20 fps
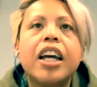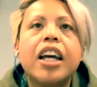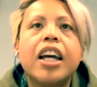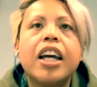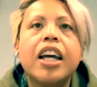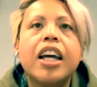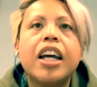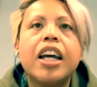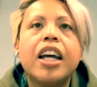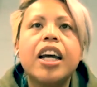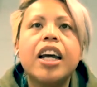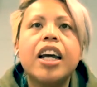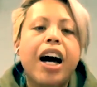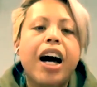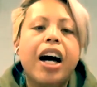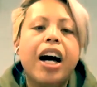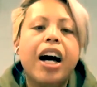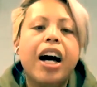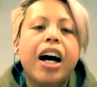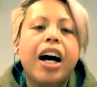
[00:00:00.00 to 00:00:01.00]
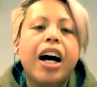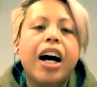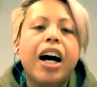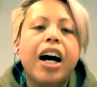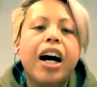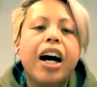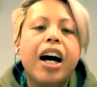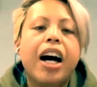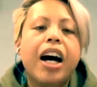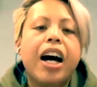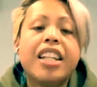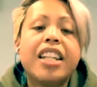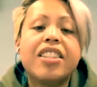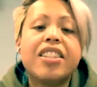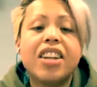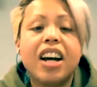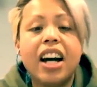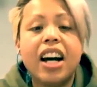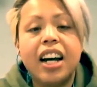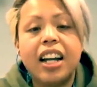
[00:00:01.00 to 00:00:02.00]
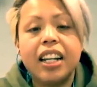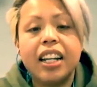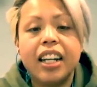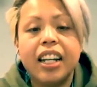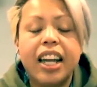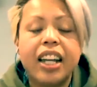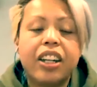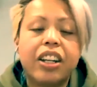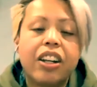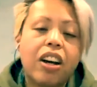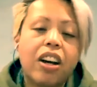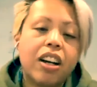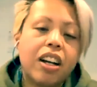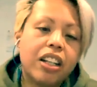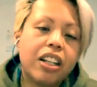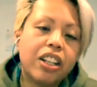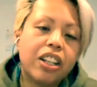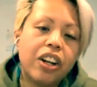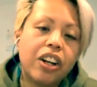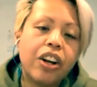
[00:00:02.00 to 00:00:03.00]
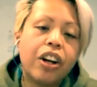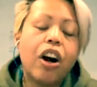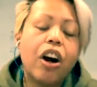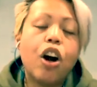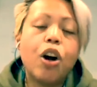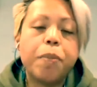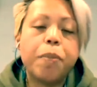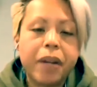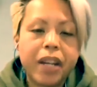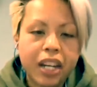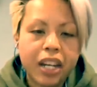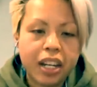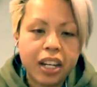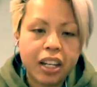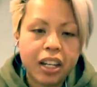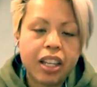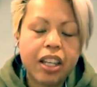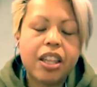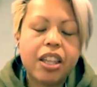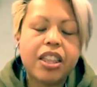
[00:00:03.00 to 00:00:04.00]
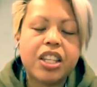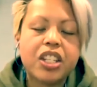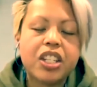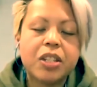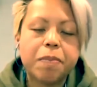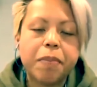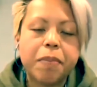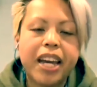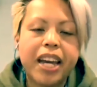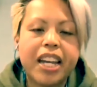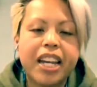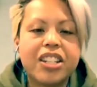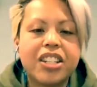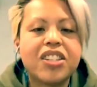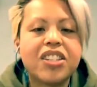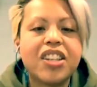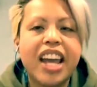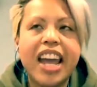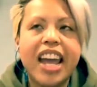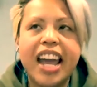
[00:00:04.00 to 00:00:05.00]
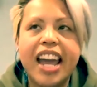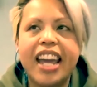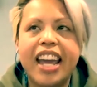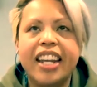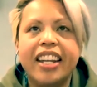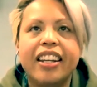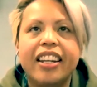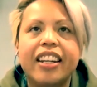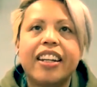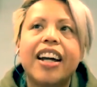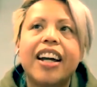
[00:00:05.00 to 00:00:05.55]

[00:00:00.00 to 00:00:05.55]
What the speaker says: about what she had done, and, you know, opening this space, and